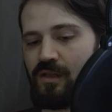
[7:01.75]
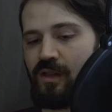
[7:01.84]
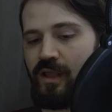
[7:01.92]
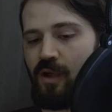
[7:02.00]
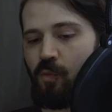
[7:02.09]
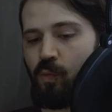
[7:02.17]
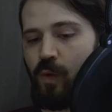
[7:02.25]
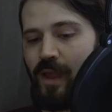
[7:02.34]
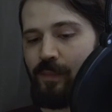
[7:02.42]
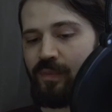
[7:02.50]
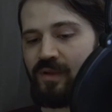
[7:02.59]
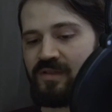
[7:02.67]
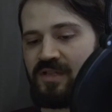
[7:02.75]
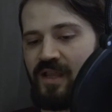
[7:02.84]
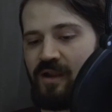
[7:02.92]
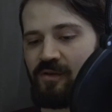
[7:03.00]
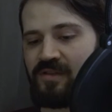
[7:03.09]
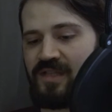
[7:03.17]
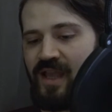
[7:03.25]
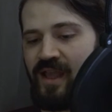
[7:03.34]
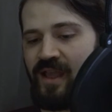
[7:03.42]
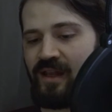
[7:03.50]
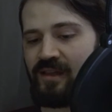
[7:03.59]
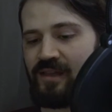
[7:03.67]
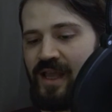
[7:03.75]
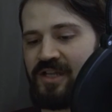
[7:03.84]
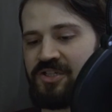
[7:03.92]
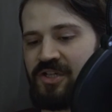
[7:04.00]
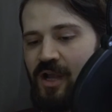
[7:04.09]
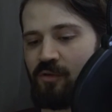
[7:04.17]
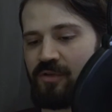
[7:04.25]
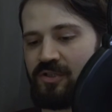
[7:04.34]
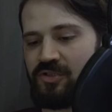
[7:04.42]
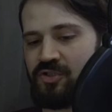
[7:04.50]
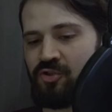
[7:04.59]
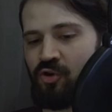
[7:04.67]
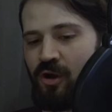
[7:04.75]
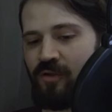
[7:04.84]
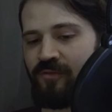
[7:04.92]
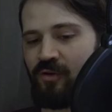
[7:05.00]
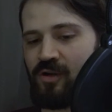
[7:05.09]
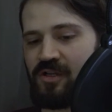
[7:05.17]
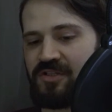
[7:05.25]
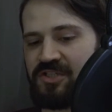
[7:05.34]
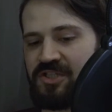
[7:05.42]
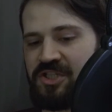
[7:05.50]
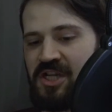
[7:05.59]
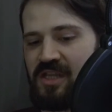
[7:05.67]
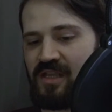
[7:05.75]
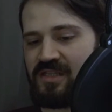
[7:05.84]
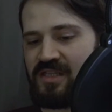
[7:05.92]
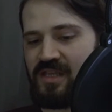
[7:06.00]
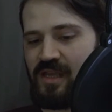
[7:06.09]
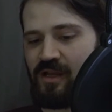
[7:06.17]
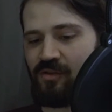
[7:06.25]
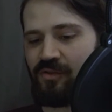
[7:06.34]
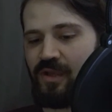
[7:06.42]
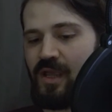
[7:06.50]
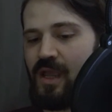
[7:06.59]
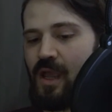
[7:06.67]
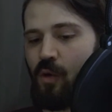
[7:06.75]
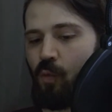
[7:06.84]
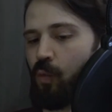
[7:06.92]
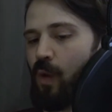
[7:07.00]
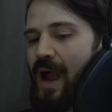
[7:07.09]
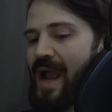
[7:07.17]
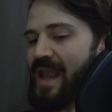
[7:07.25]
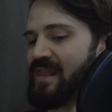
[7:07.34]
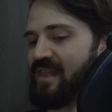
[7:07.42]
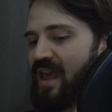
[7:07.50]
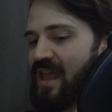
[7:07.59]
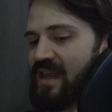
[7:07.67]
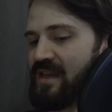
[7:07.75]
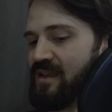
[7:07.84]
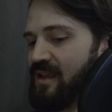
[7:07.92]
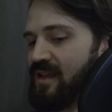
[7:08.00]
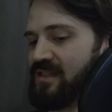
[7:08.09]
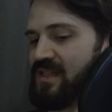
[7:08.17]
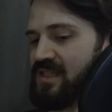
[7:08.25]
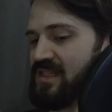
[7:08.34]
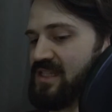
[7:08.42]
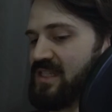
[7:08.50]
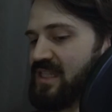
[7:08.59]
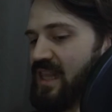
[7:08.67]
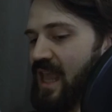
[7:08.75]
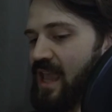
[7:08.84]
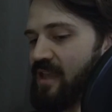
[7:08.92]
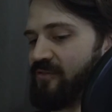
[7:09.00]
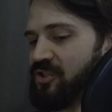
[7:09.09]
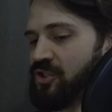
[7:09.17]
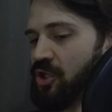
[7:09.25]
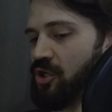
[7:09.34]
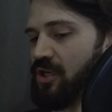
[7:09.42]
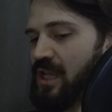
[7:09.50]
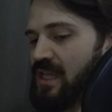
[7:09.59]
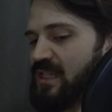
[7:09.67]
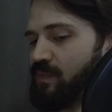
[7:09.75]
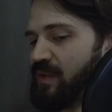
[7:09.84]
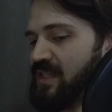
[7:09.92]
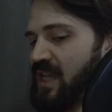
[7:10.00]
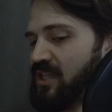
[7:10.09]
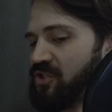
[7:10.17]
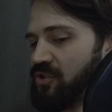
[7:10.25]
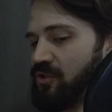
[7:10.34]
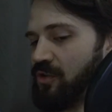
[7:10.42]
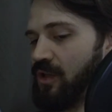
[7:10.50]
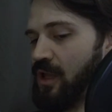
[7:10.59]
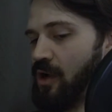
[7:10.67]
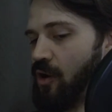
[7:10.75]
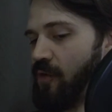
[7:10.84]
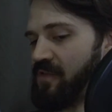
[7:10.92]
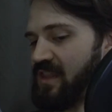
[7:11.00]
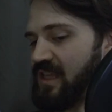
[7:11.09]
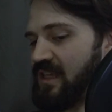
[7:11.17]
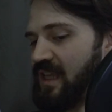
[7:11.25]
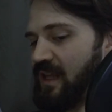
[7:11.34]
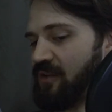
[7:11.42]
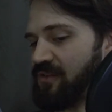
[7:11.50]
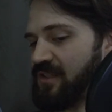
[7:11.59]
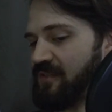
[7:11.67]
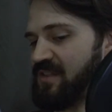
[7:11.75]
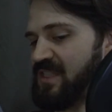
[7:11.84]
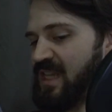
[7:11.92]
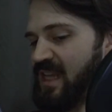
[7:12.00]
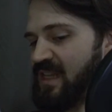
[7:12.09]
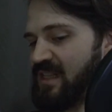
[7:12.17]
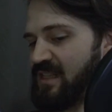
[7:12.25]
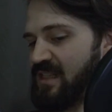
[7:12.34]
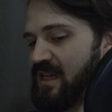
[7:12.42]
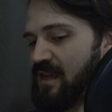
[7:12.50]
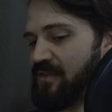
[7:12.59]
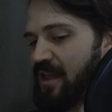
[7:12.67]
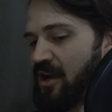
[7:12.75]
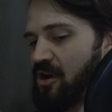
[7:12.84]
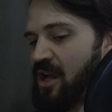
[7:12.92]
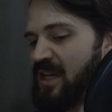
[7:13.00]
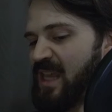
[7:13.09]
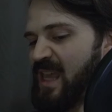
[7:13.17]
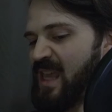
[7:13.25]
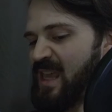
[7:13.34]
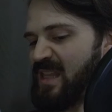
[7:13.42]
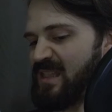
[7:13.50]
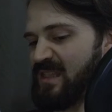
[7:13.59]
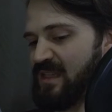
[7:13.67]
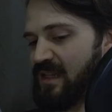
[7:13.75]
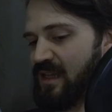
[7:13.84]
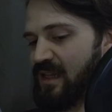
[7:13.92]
Like a whip, de Guerin's hand lashed out and struck Ferron's cheek as he yelled, Why, then, does a slave shirk his potential over the guilt of sins that are not his?